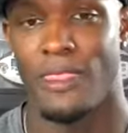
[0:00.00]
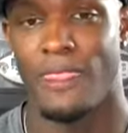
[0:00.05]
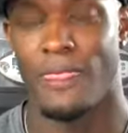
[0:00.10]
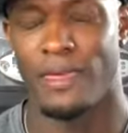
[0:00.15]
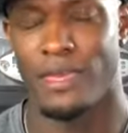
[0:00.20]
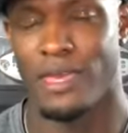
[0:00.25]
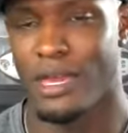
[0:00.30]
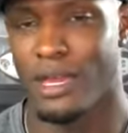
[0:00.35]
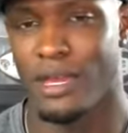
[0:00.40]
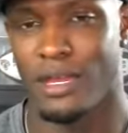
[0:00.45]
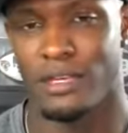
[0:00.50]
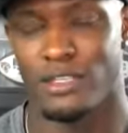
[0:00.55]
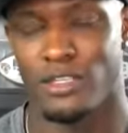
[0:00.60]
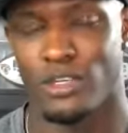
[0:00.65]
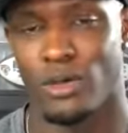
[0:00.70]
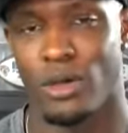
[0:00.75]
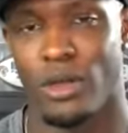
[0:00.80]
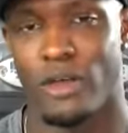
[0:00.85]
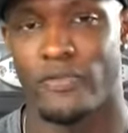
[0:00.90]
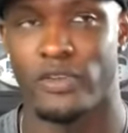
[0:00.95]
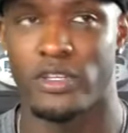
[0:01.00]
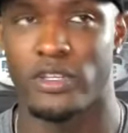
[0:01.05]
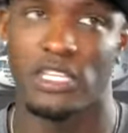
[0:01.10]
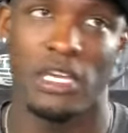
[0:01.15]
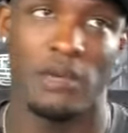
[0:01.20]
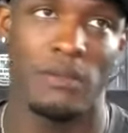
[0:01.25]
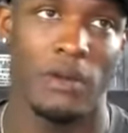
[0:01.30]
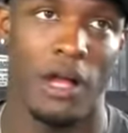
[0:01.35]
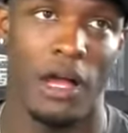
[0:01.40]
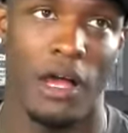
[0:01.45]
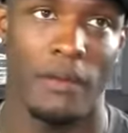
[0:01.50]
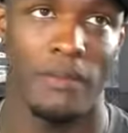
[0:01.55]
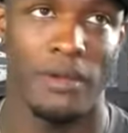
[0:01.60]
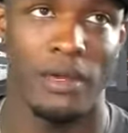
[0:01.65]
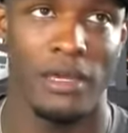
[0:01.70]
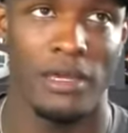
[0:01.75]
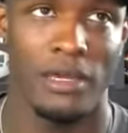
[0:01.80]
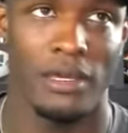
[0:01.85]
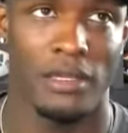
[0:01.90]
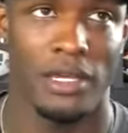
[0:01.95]
Yeah. So if a team cut
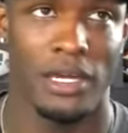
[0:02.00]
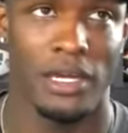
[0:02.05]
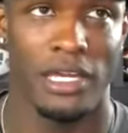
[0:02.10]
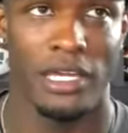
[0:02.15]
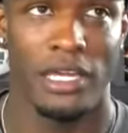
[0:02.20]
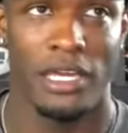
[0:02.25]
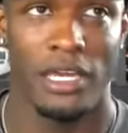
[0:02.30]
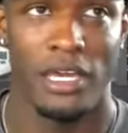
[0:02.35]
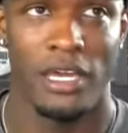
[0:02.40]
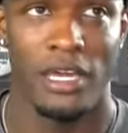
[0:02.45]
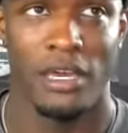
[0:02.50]
me, like,